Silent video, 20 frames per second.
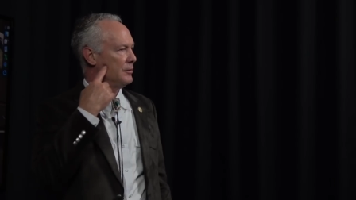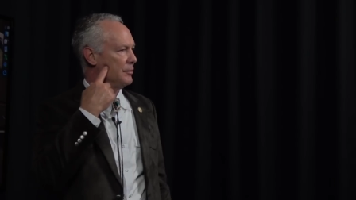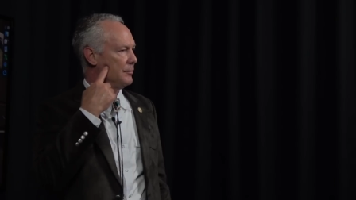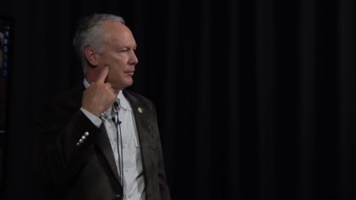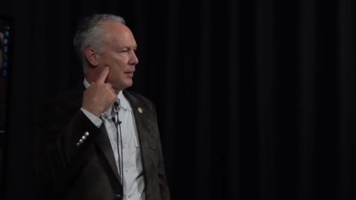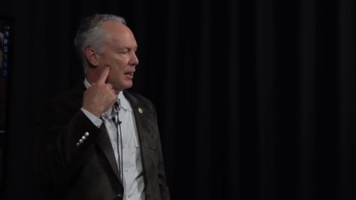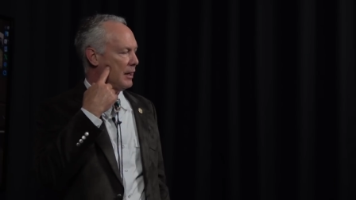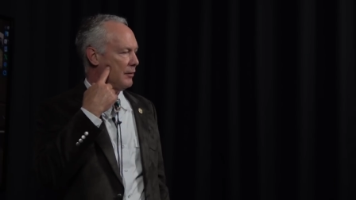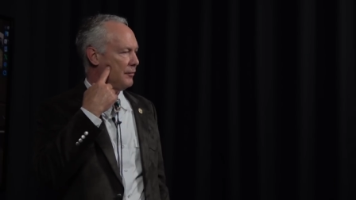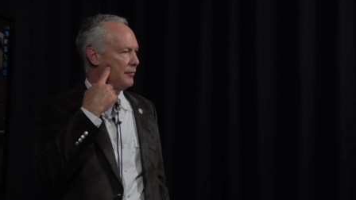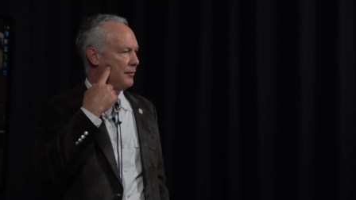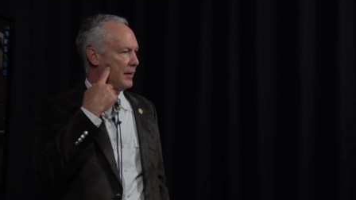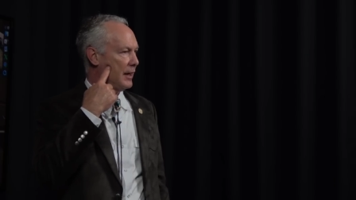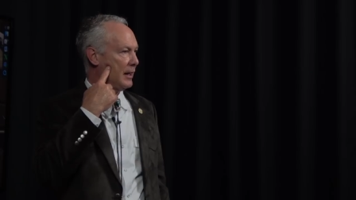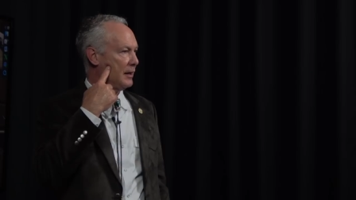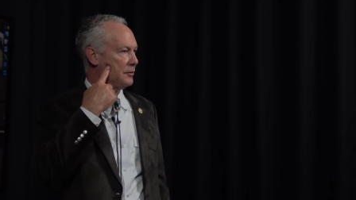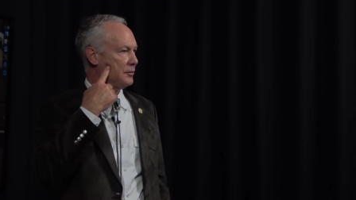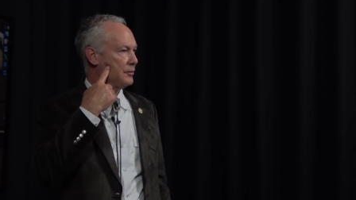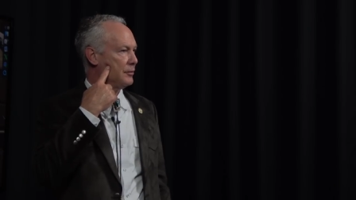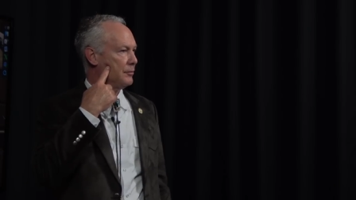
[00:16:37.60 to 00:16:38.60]
either
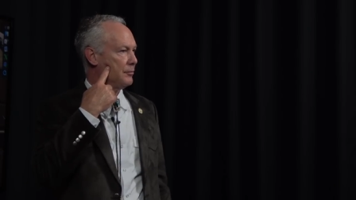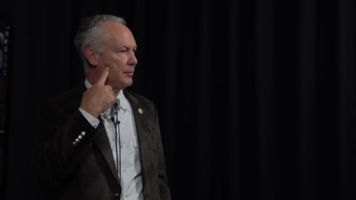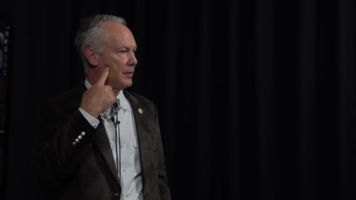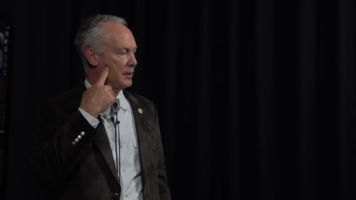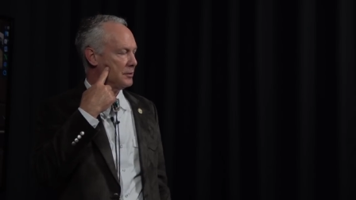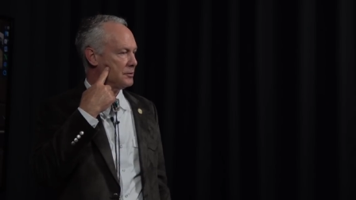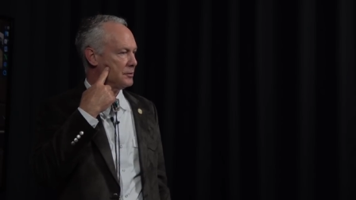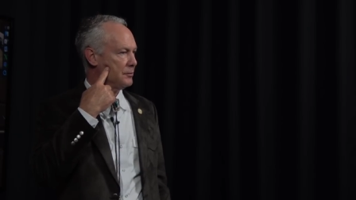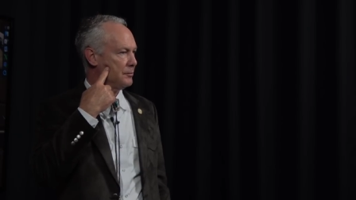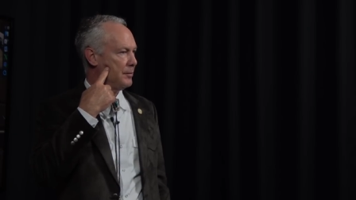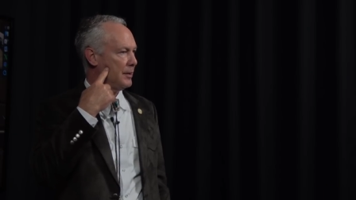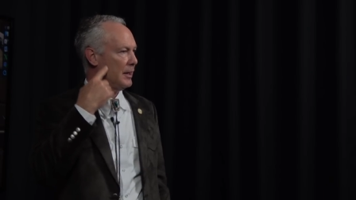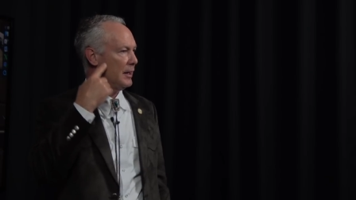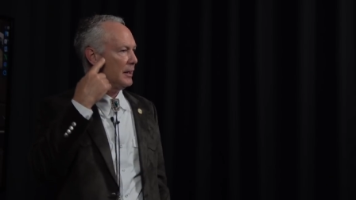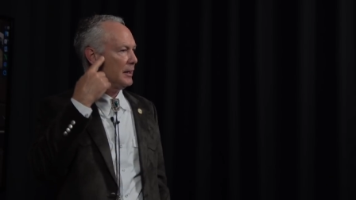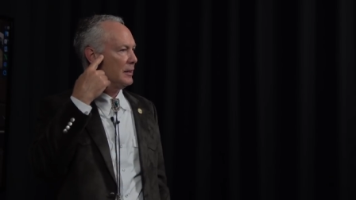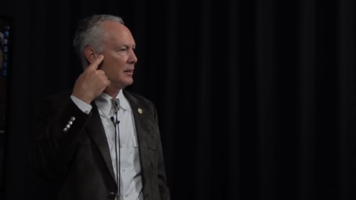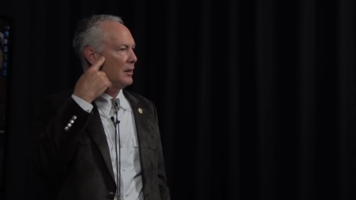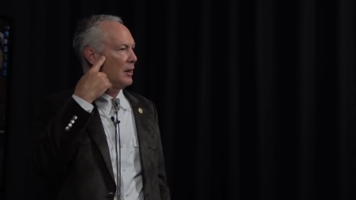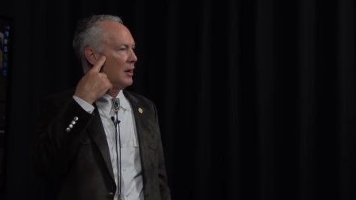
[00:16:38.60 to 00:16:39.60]
myofascial muscle
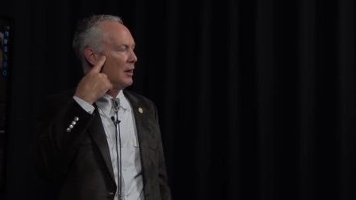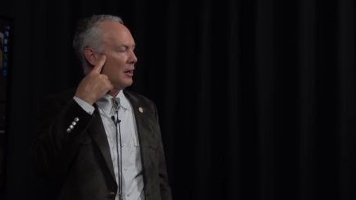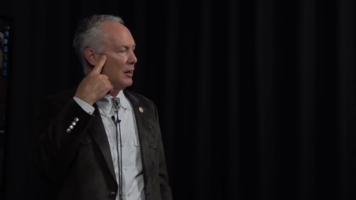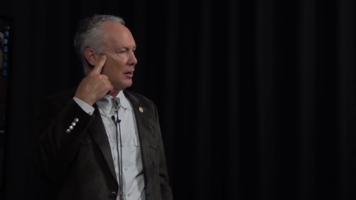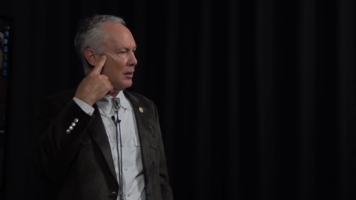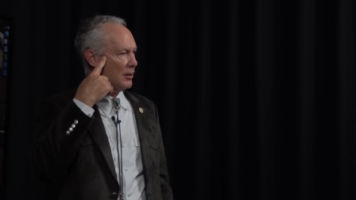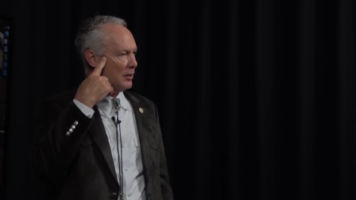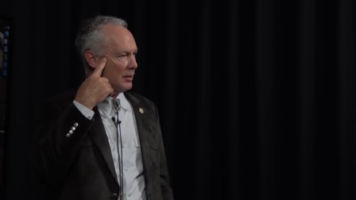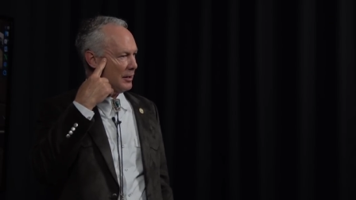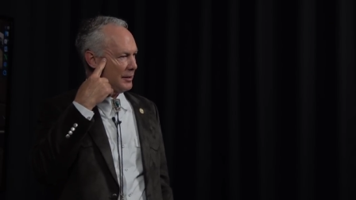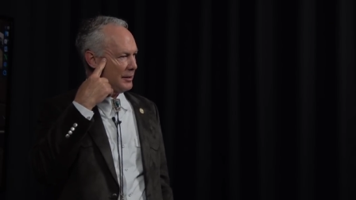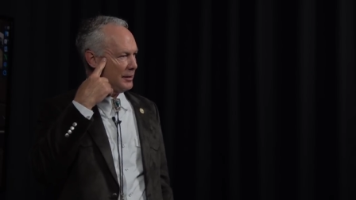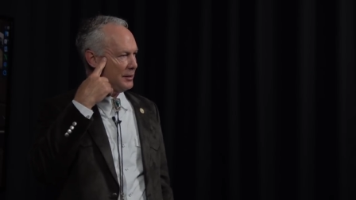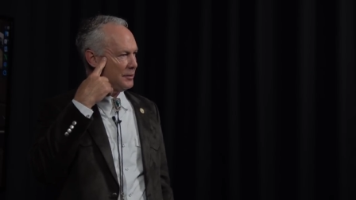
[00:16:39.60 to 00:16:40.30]
pain or an